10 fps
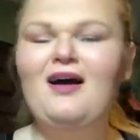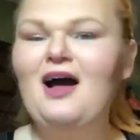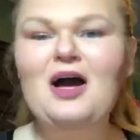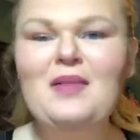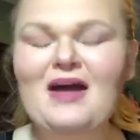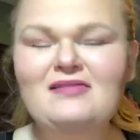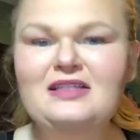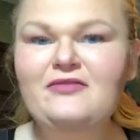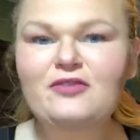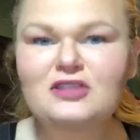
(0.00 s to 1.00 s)
having
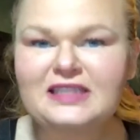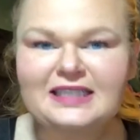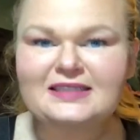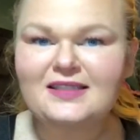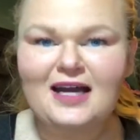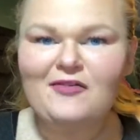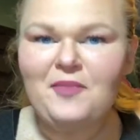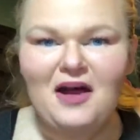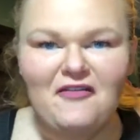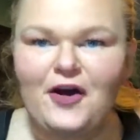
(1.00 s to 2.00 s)
difficulties tonight
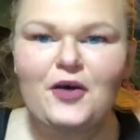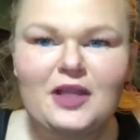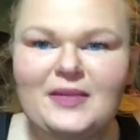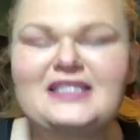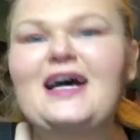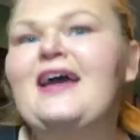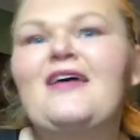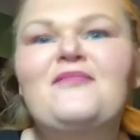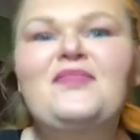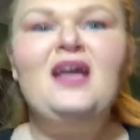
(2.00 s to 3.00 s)
with my phone, let me tell
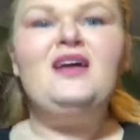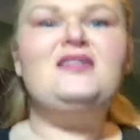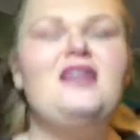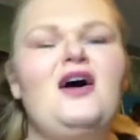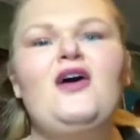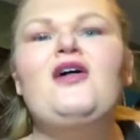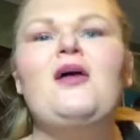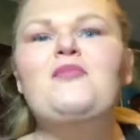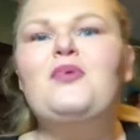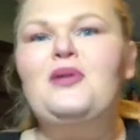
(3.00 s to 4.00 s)
you. So
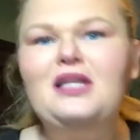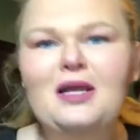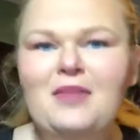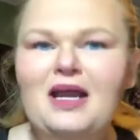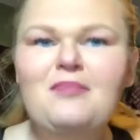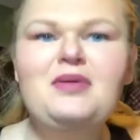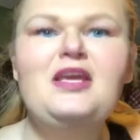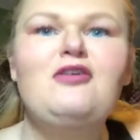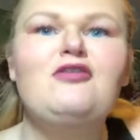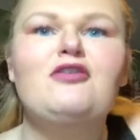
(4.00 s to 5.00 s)
I'm calling up my
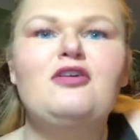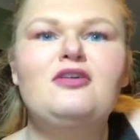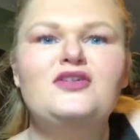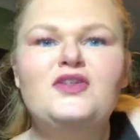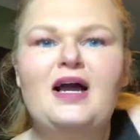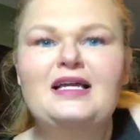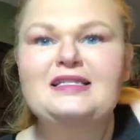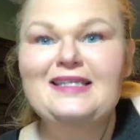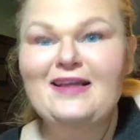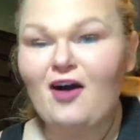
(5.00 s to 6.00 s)
computer so I
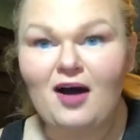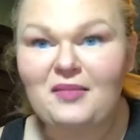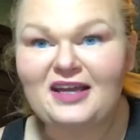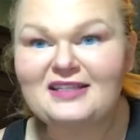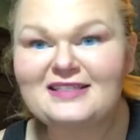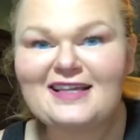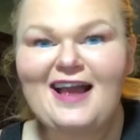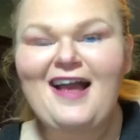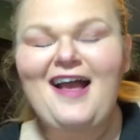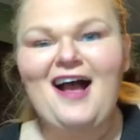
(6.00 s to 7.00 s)
can see comments.
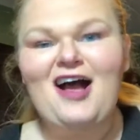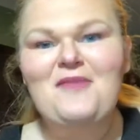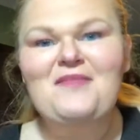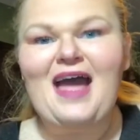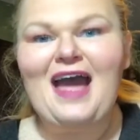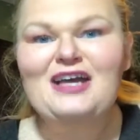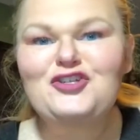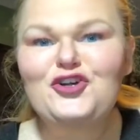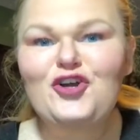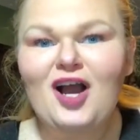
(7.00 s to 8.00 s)

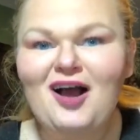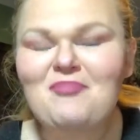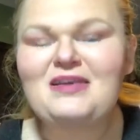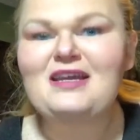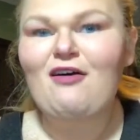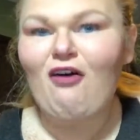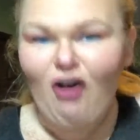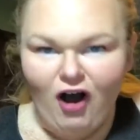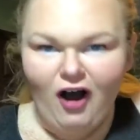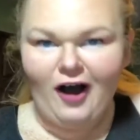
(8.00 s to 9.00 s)
As you're hopping
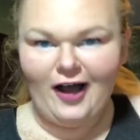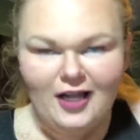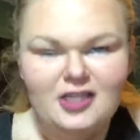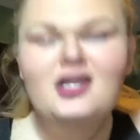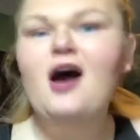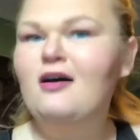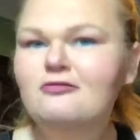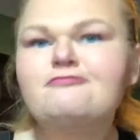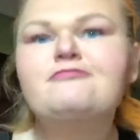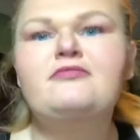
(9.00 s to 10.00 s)
on,
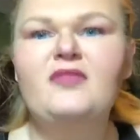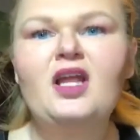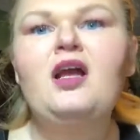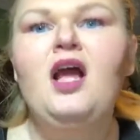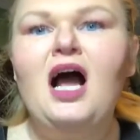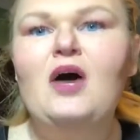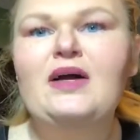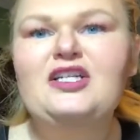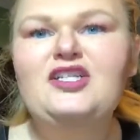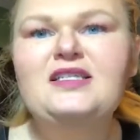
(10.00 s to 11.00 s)
I'll
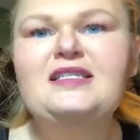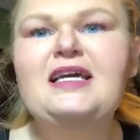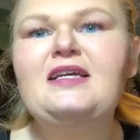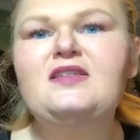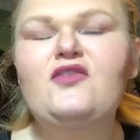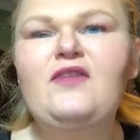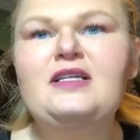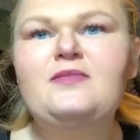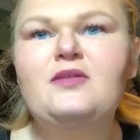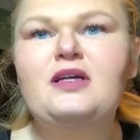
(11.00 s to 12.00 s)
wait just a second so
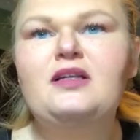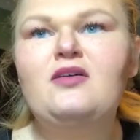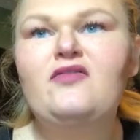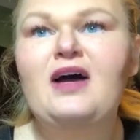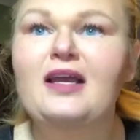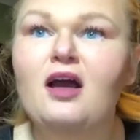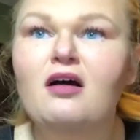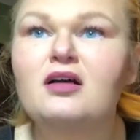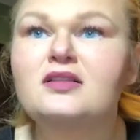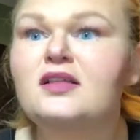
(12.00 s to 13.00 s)
Facebook can notify
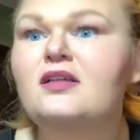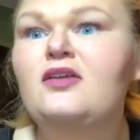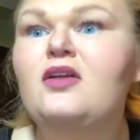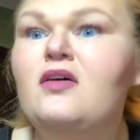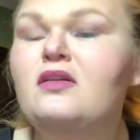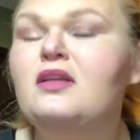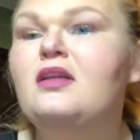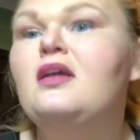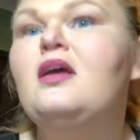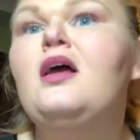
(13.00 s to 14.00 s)
y'all so you know
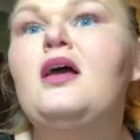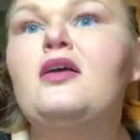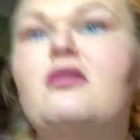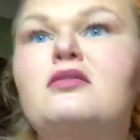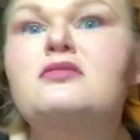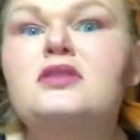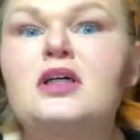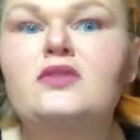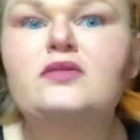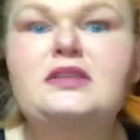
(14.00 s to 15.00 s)
that your girl's
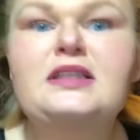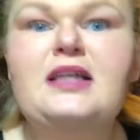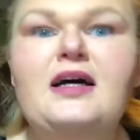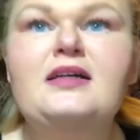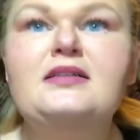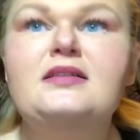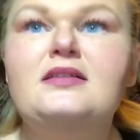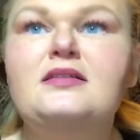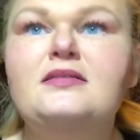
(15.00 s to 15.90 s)
on tonight.